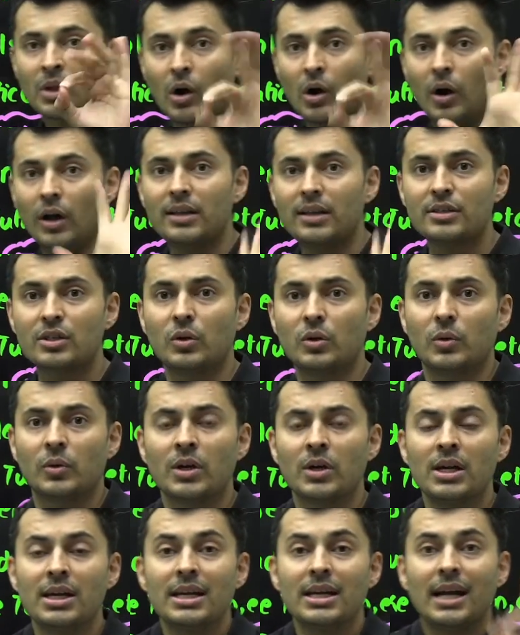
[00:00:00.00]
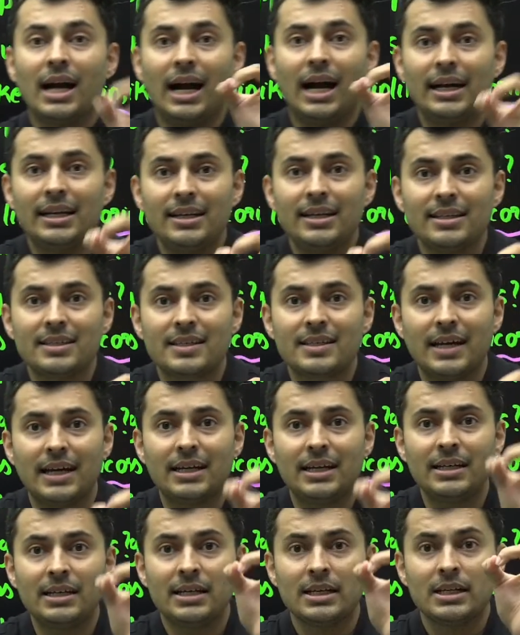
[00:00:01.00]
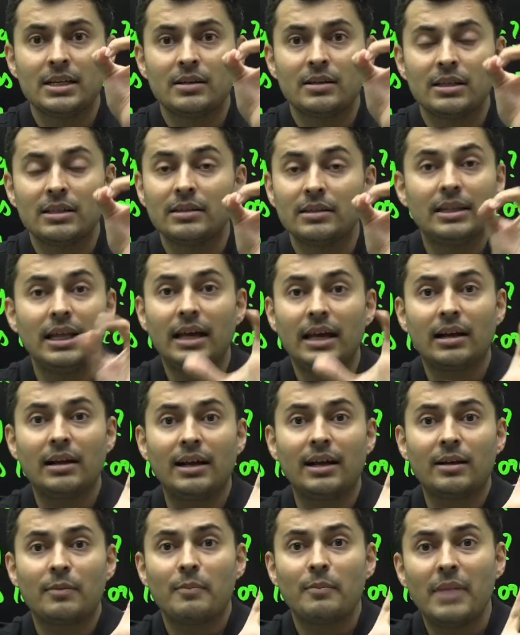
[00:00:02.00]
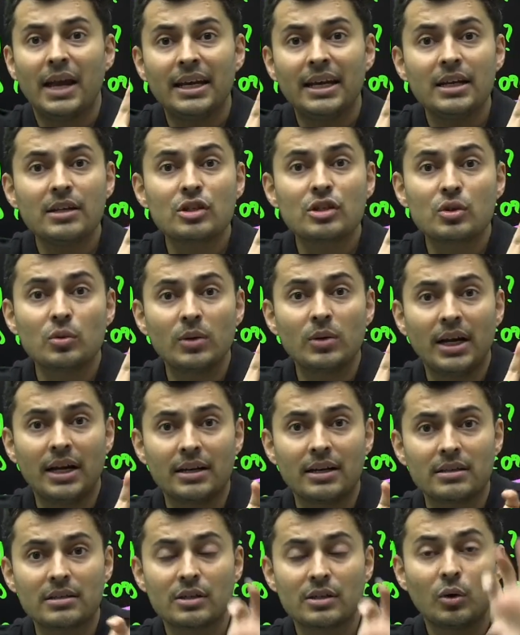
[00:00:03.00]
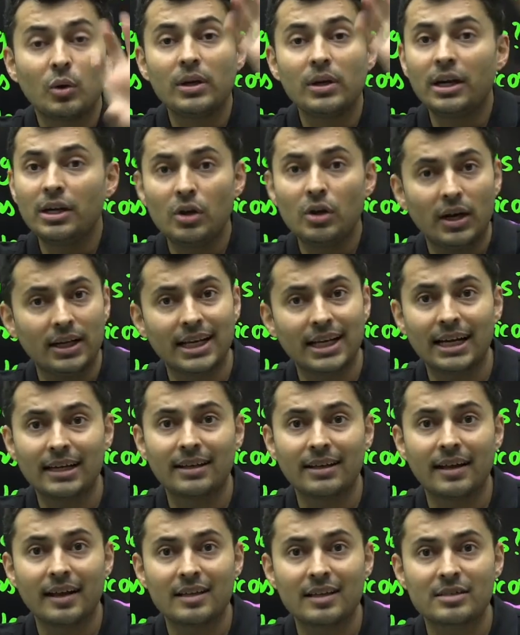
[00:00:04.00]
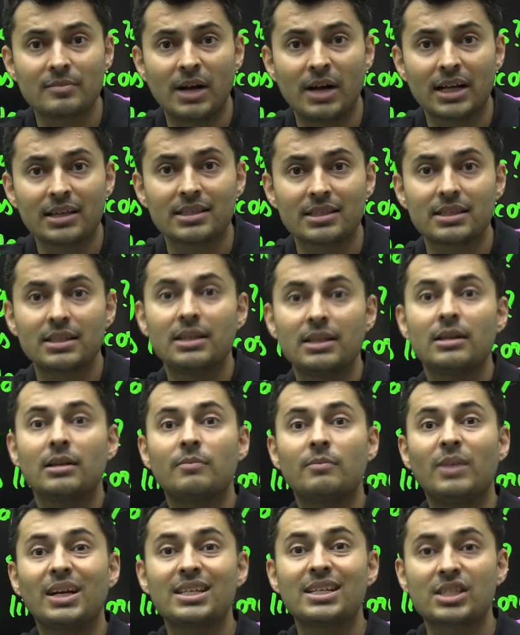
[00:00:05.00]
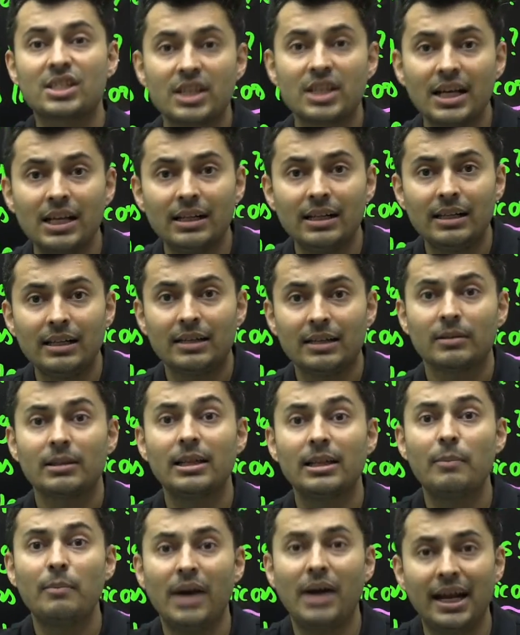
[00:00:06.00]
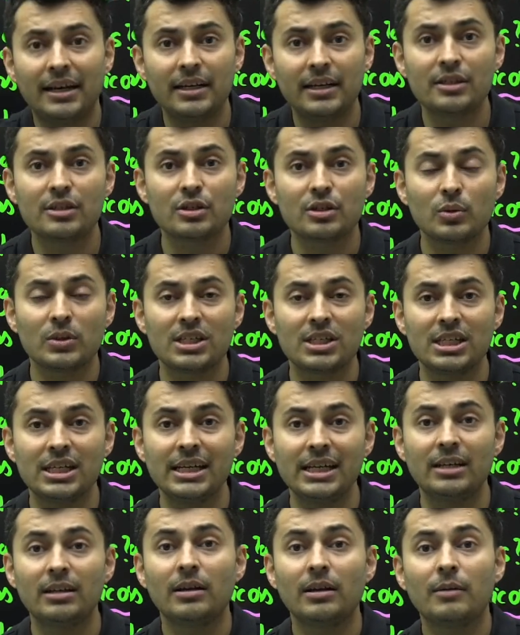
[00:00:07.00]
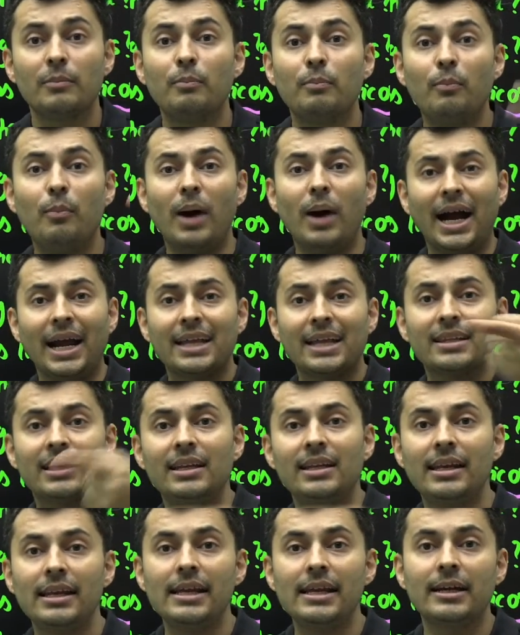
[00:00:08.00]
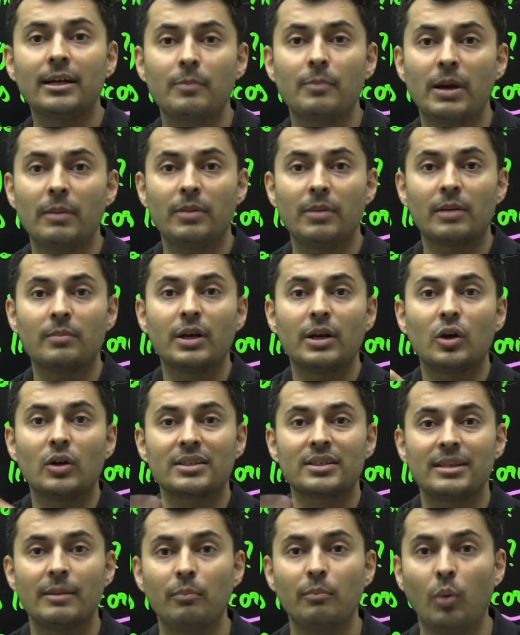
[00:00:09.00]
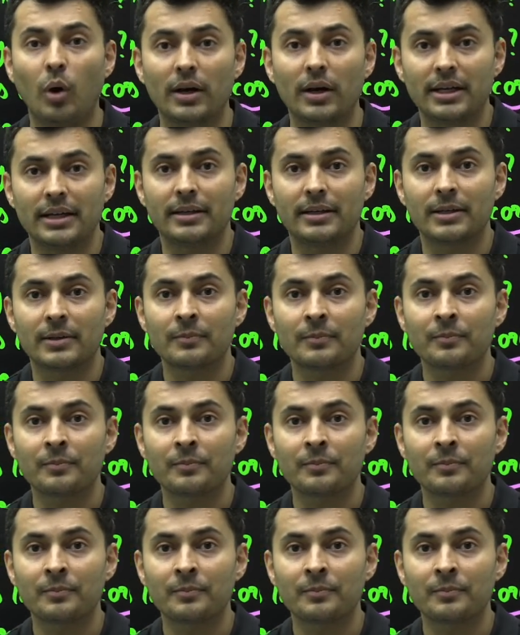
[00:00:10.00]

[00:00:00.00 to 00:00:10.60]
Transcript: Also, understand there are many students who did not get grace marks, but still they managed to cheat by the leaked paper because they bought it.